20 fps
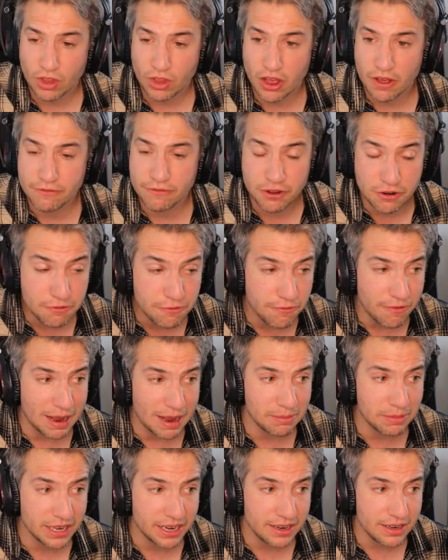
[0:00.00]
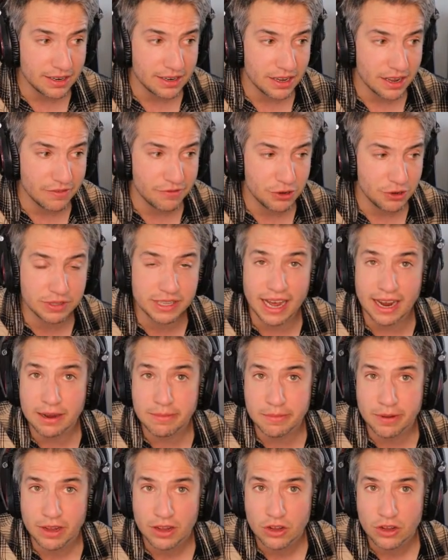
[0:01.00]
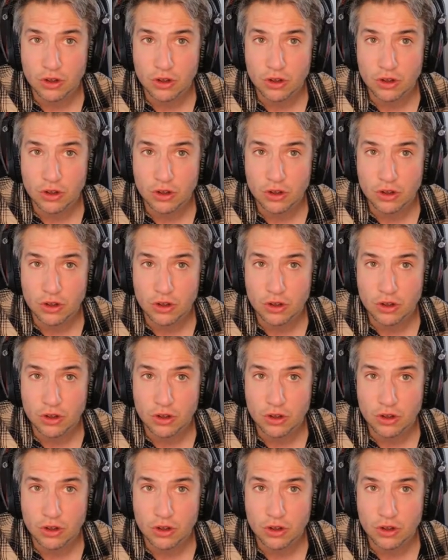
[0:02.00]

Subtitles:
view family, a view type